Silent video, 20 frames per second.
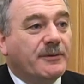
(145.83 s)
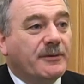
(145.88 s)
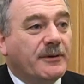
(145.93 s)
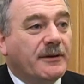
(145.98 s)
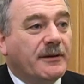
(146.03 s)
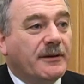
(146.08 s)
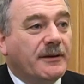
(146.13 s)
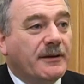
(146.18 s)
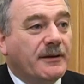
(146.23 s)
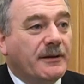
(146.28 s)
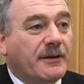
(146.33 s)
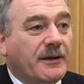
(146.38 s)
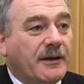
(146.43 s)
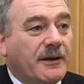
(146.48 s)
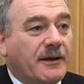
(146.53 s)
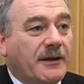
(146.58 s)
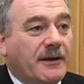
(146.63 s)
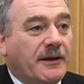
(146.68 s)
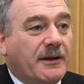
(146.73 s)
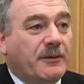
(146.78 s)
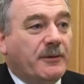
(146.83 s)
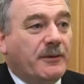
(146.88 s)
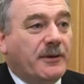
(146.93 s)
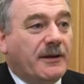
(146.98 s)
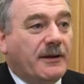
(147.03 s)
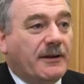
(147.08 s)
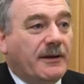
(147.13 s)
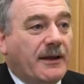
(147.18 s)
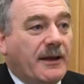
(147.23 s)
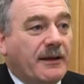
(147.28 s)
we
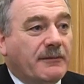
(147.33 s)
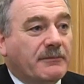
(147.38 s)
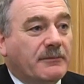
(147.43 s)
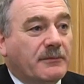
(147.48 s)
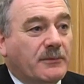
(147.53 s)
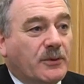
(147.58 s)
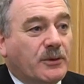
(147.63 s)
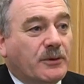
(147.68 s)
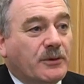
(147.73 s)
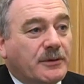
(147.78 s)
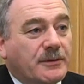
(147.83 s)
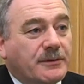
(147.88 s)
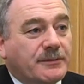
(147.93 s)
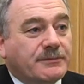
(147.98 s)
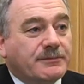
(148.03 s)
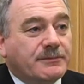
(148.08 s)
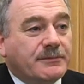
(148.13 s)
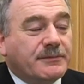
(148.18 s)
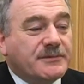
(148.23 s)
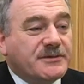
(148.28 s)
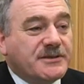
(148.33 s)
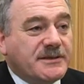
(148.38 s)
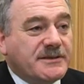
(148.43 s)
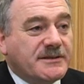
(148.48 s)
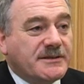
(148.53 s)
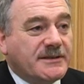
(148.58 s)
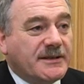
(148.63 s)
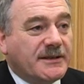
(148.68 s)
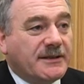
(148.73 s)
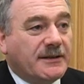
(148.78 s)
can get more
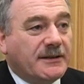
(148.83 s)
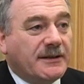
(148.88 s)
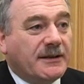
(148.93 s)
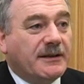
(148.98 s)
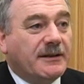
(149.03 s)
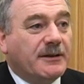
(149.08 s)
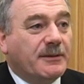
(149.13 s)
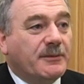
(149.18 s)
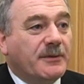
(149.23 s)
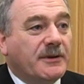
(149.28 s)
season ticket income,